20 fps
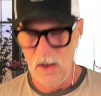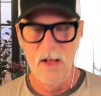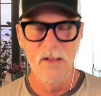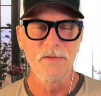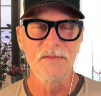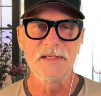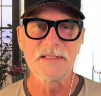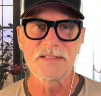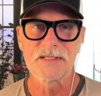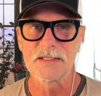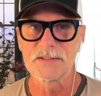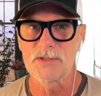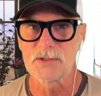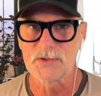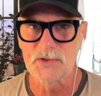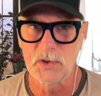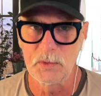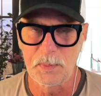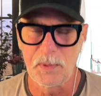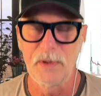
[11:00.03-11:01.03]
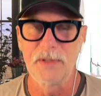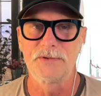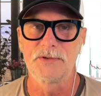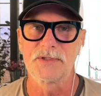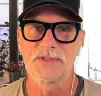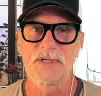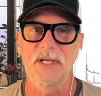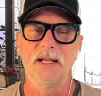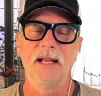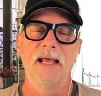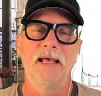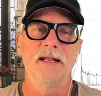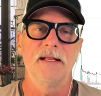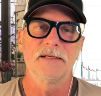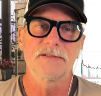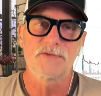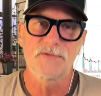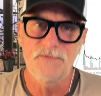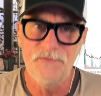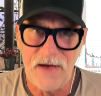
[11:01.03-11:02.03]
of these things are super interesting. It
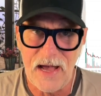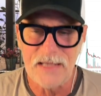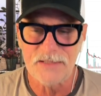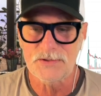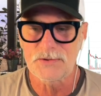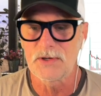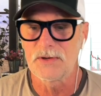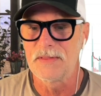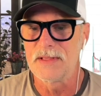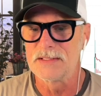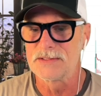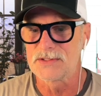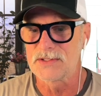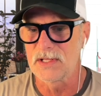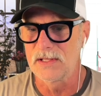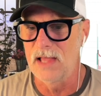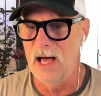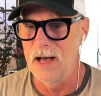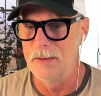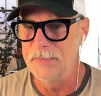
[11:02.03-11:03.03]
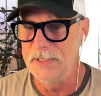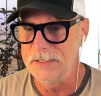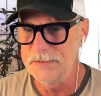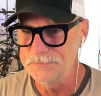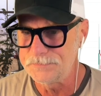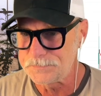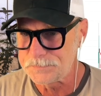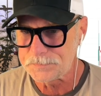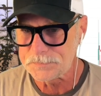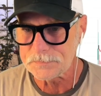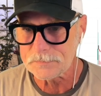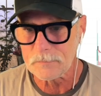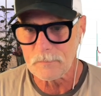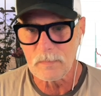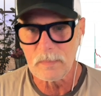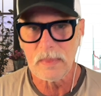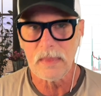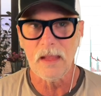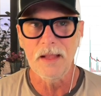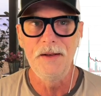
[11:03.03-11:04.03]
is faster than Salami.
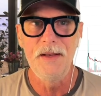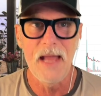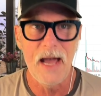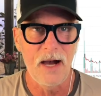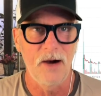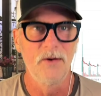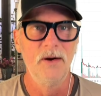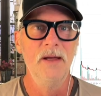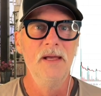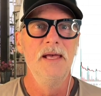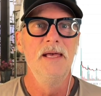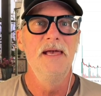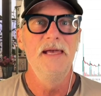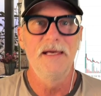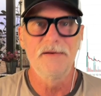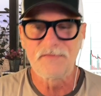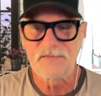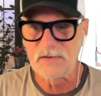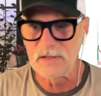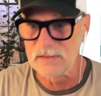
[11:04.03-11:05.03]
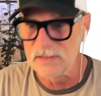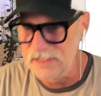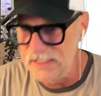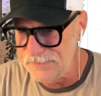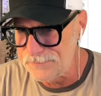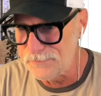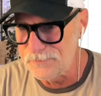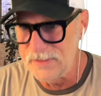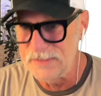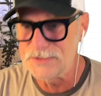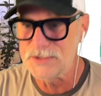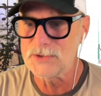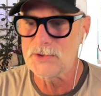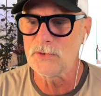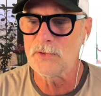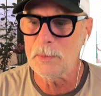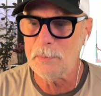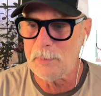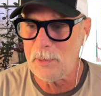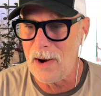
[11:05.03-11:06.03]
Now, if deliverance to
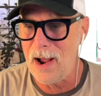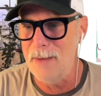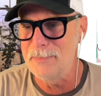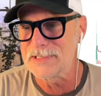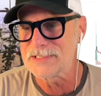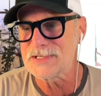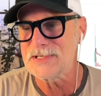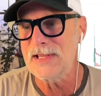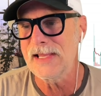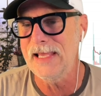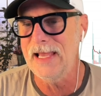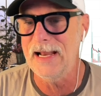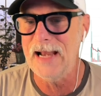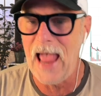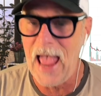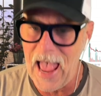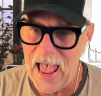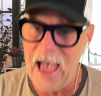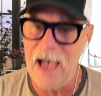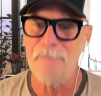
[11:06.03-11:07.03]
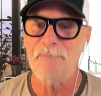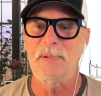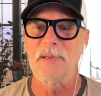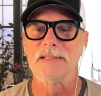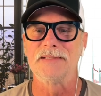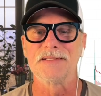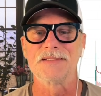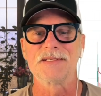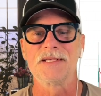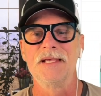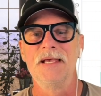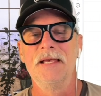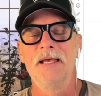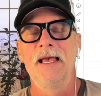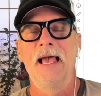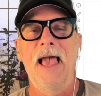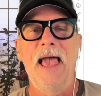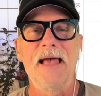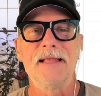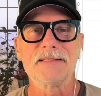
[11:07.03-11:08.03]
the promised land happens
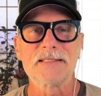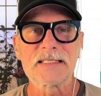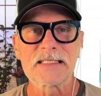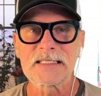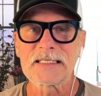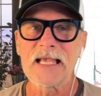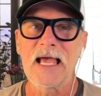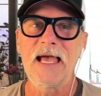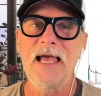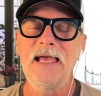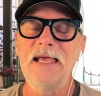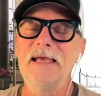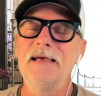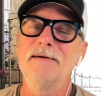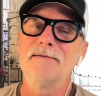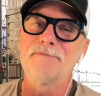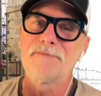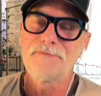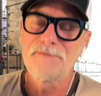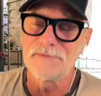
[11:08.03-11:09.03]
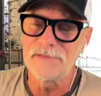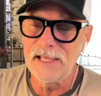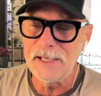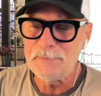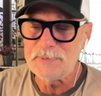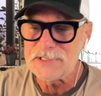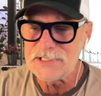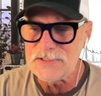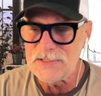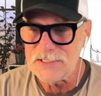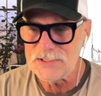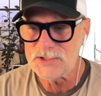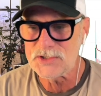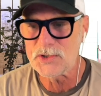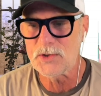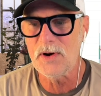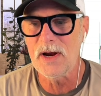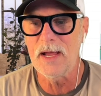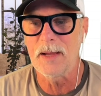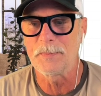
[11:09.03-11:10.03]
and Say flips the
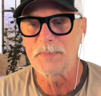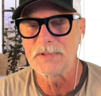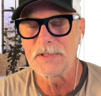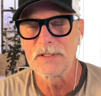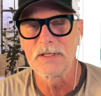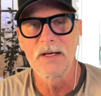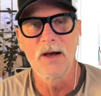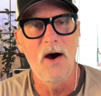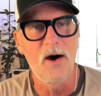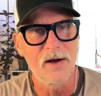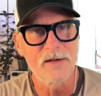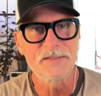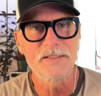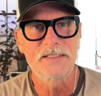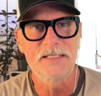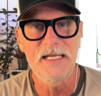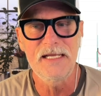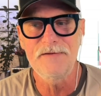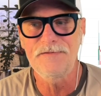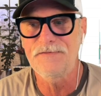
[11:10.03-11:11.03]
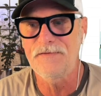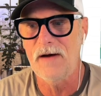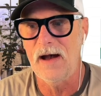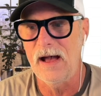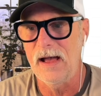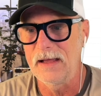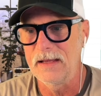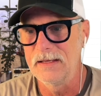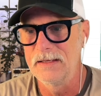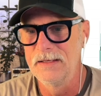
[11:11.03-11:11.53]
script on DeFi,